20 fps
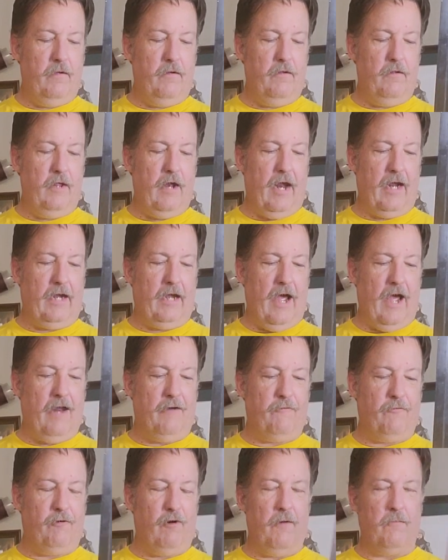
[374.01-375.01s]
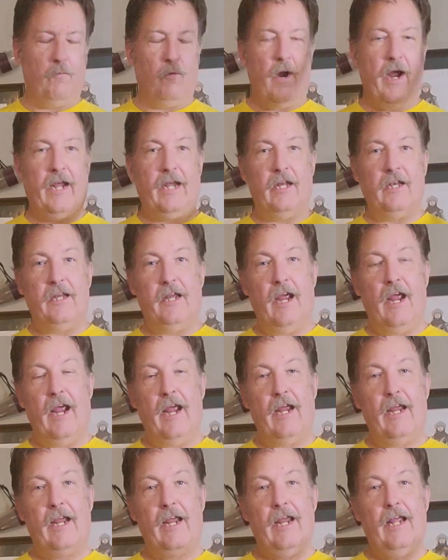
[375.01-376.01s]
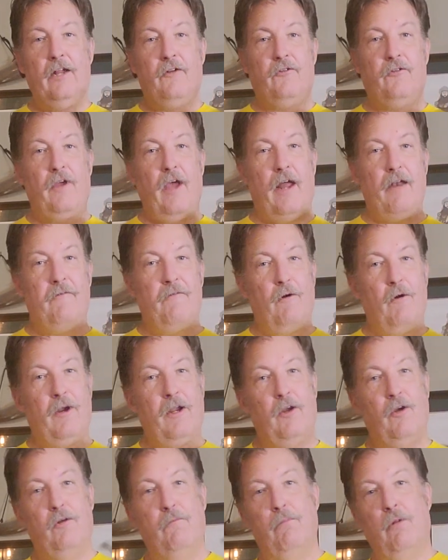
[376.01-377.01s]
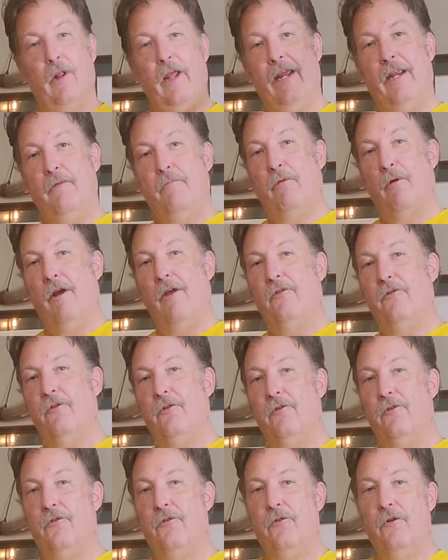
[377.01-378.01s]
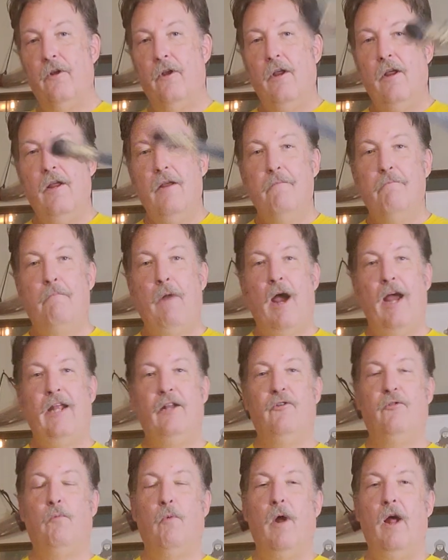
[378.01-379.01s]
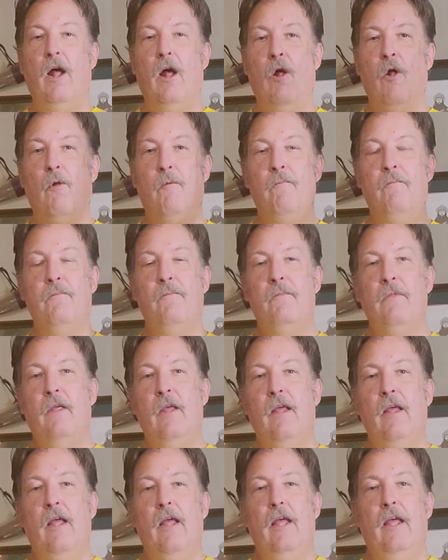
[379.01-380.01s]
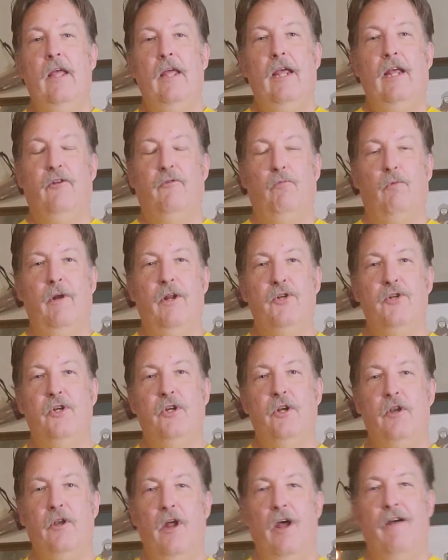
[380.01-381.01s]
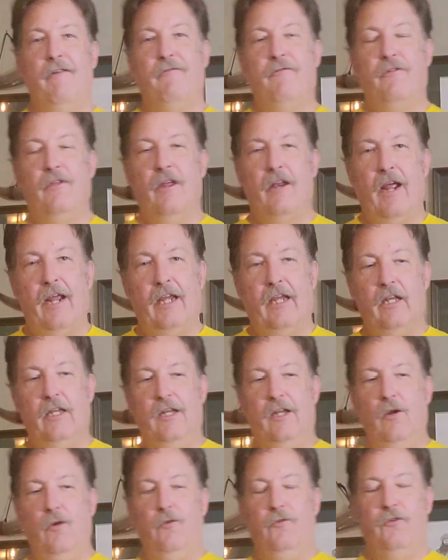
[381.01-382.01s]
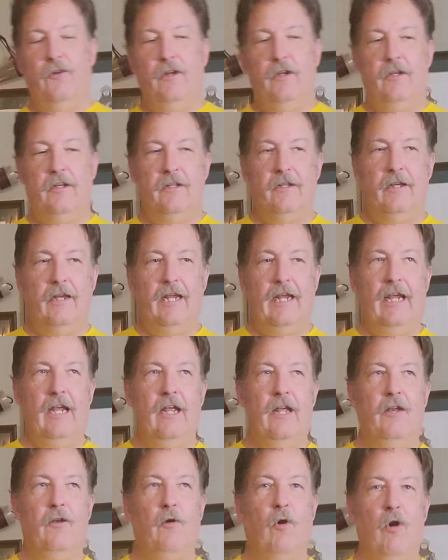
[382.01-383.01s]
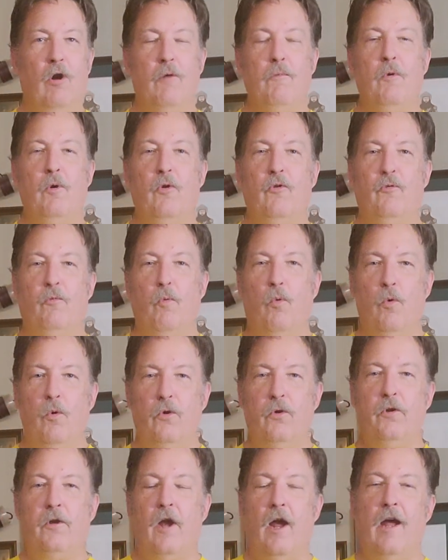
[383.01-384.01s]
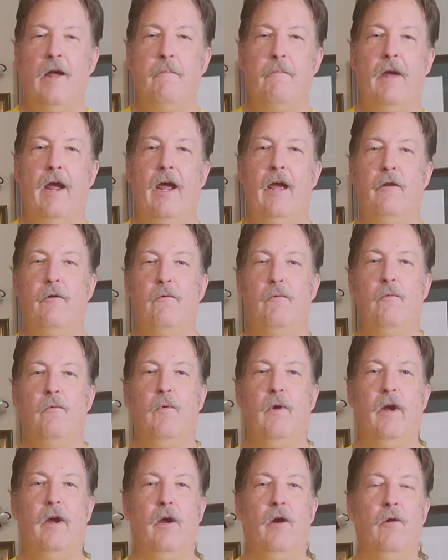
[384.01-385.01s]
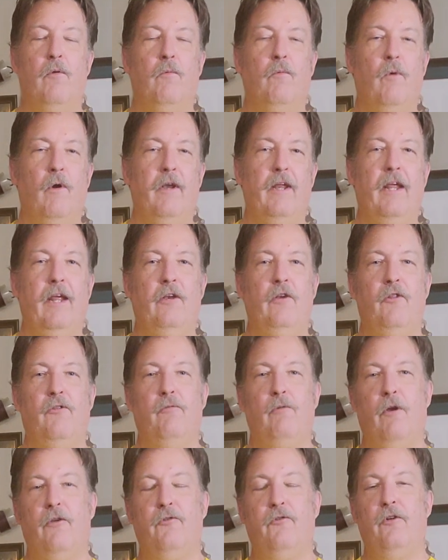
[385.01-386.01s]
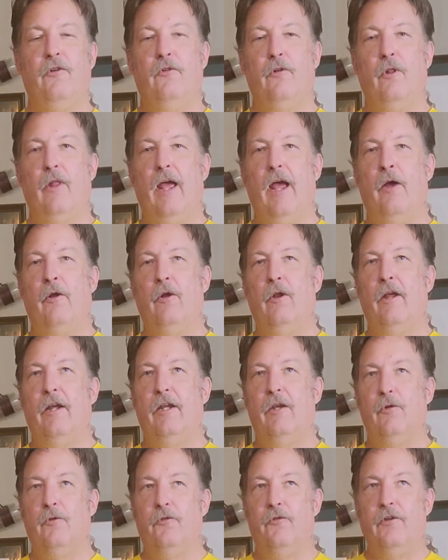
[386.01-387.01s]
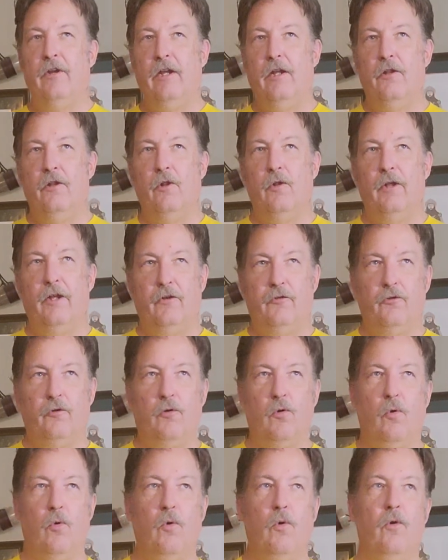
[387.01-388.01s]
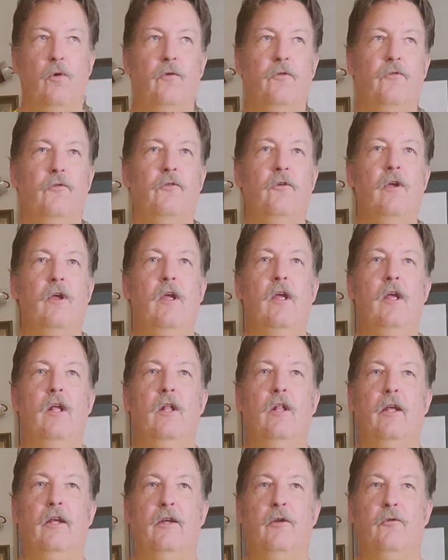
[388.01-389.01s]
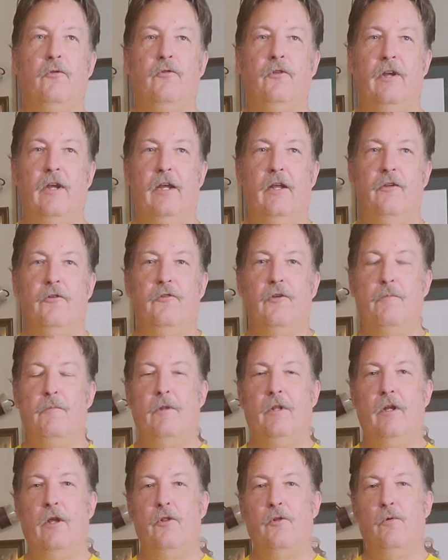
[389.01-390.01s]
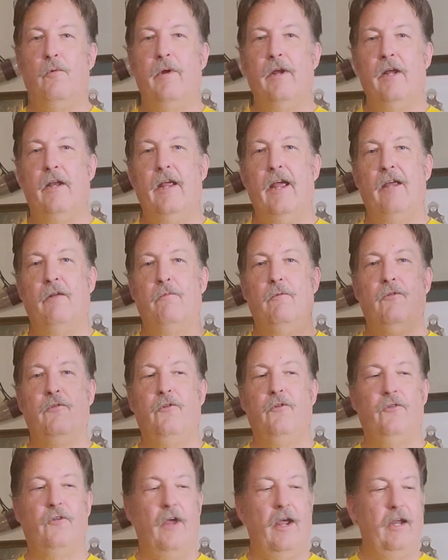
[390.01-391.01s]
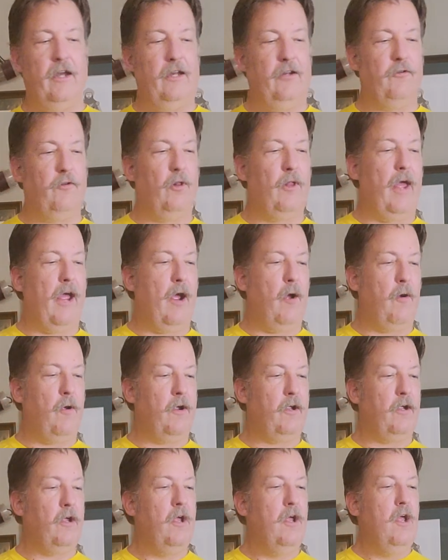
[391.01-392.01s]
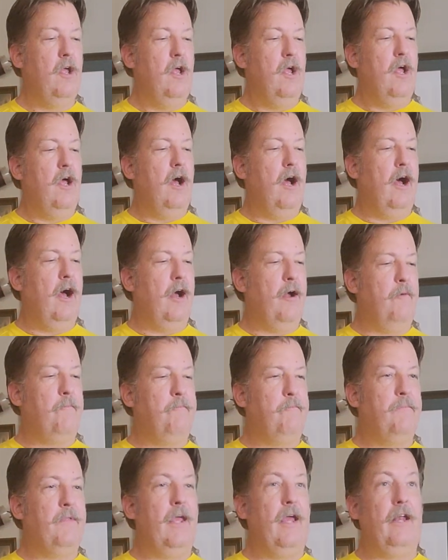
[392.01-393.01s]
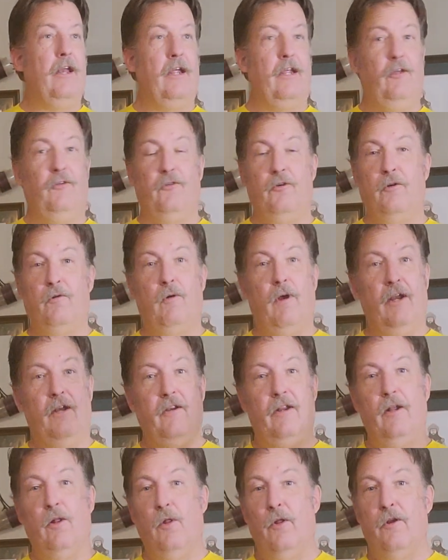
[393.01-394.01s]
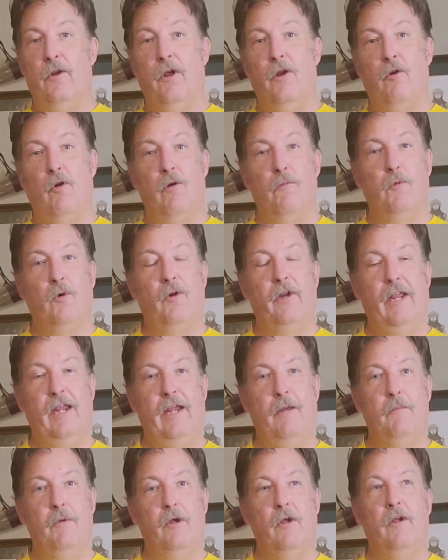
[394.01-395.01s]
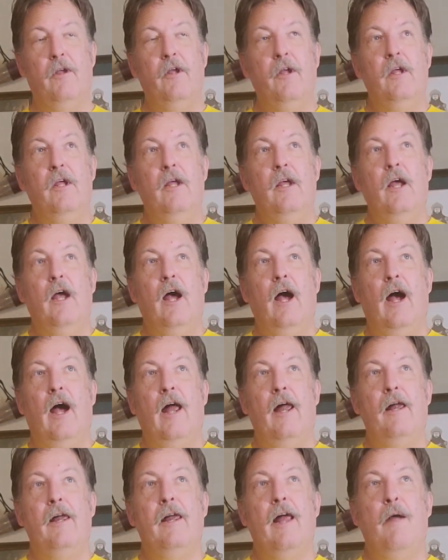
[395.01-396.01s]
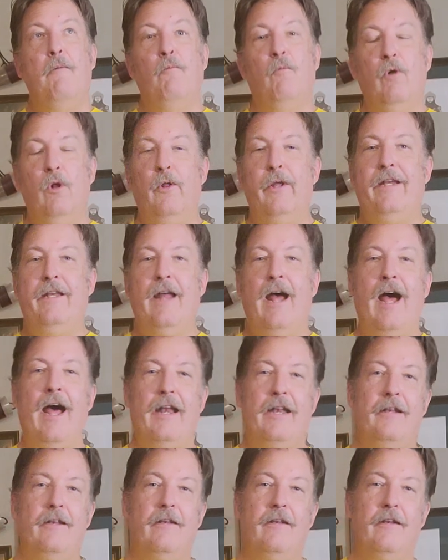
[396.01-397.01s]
that I got from Reginier. It's got very good blade presence, binds well, it's rigid enough that I can use it in armor as worn combat where one-handed thrusting is allowed, like you'll see in the Lynx Accords, like you'll see in some of the other reenactment societies allowing. And I use it a great deal in unarmored HEMA. I'm really not